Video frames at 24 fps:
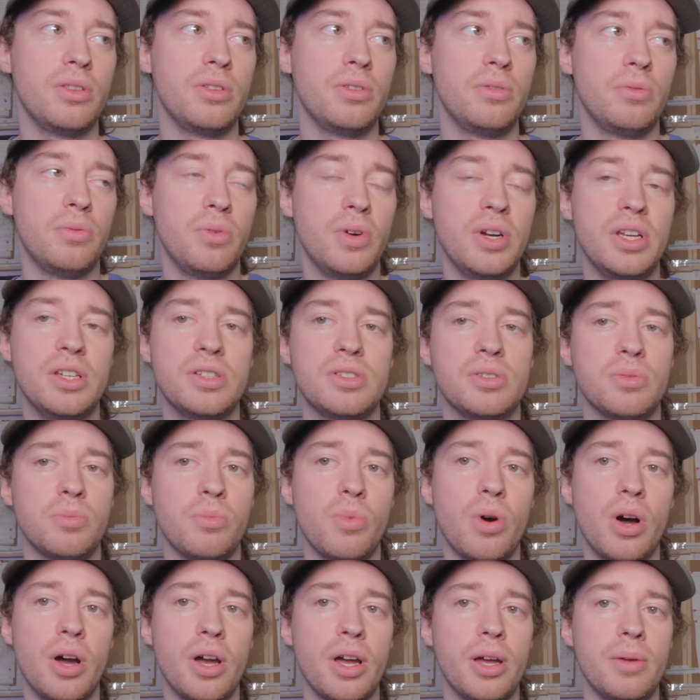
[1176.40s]
The reason
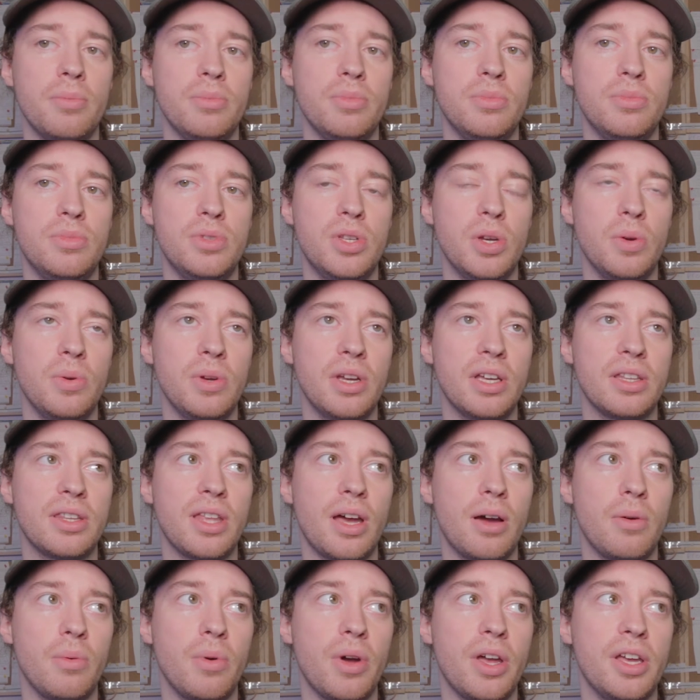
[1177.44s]
why I'm doing it
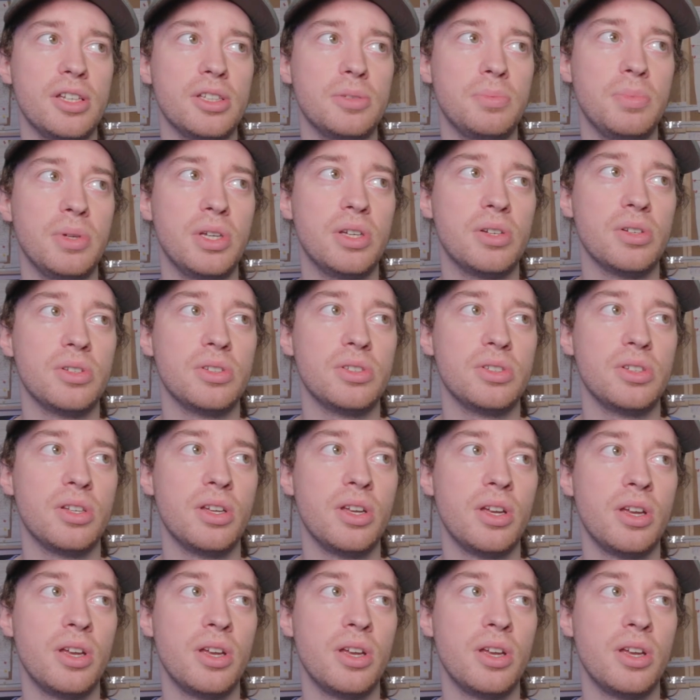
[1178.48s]
that way is because